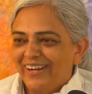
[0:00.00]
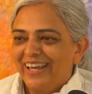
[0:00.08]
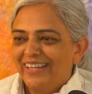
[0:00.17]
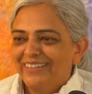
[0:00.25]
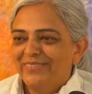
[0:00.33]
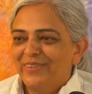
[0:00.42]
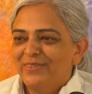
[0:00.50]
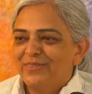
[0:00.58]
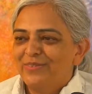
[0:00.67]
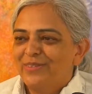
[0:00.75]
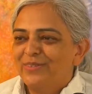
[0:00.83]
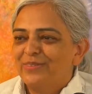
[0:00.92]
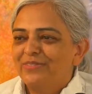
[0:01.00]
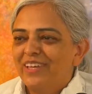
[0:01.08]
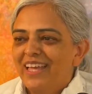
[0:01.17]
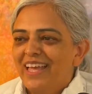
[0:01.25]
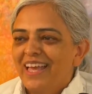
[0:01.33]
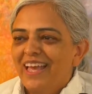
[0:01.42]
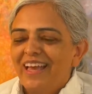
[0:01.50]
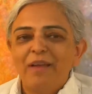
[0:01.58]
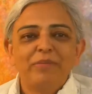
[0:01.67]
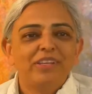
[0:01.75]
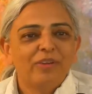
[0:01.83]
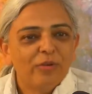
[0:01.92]
right? Those of you,
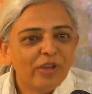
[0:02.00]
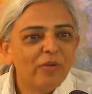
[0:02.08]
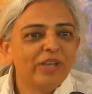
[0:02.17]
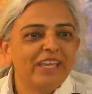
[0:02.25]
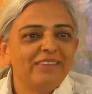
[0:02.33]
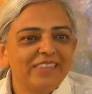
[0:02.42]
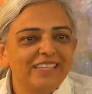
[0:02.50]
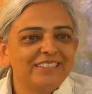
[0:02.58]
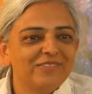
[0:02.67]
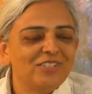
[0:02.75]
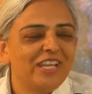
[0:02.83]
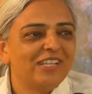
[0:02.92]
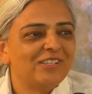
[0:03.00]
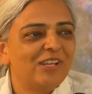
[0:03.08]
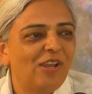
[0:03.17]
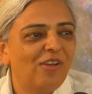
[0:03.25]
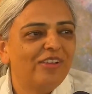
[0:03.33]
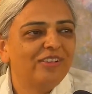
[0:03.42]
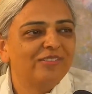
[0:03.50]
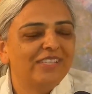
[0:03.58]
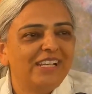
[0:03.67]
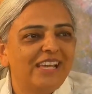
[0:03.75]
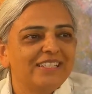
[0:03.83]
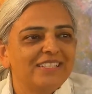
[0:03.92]
I mean, okay, things have changed a lot over
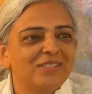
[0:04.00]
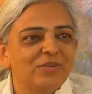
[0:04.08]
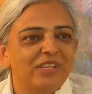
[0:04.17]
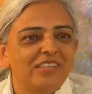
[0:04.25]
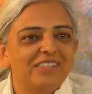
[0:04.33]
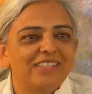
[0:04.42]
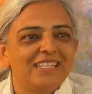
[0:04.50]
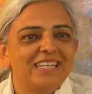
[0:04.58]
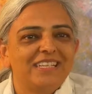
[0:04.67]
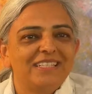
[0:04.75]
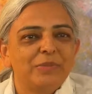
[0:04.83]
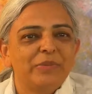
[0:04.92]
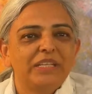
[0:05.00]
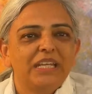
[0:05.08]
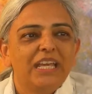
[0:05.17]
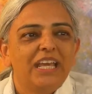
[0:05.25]
the last 20, 30 years, but